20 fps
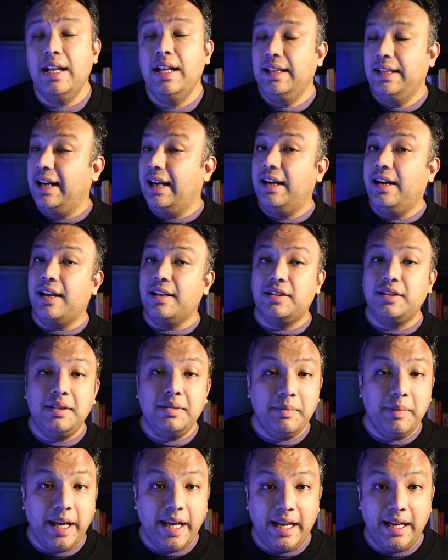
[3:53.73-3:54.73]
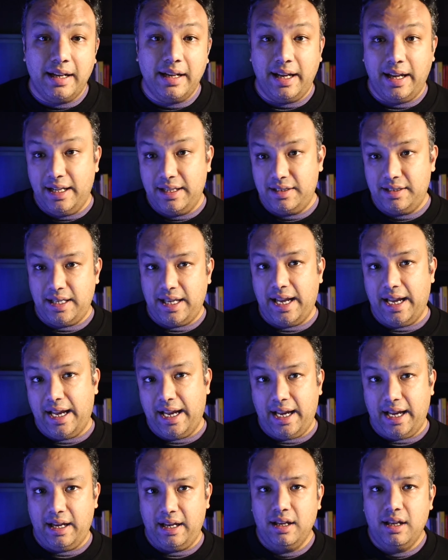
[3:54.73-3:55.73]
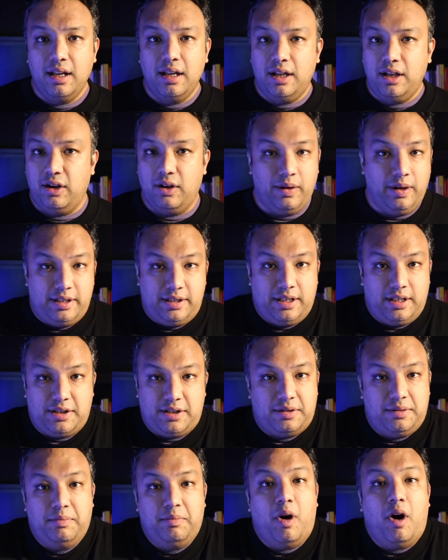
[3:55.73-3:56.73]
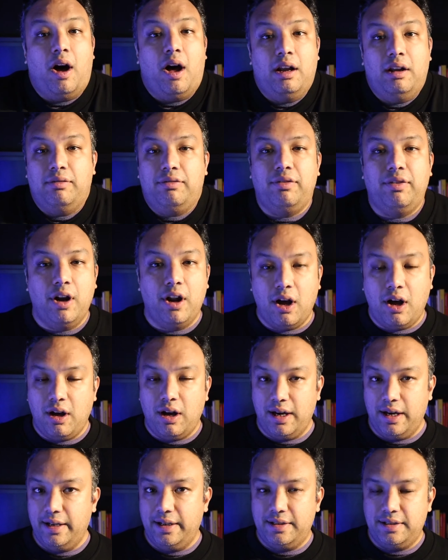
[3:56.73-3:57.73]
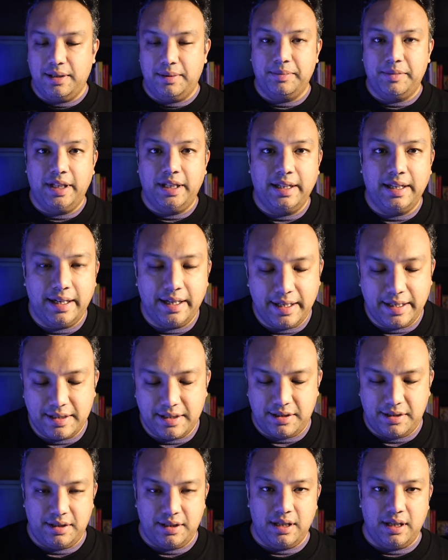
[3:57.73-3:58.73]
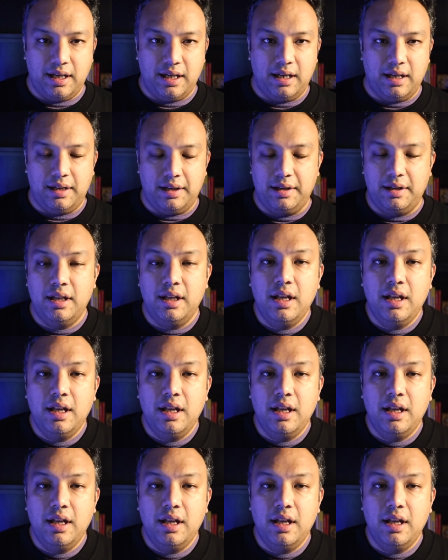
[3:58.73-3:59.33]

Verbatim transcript: That doesn't mean it's a no, it's a small flaw or it's something that is uh,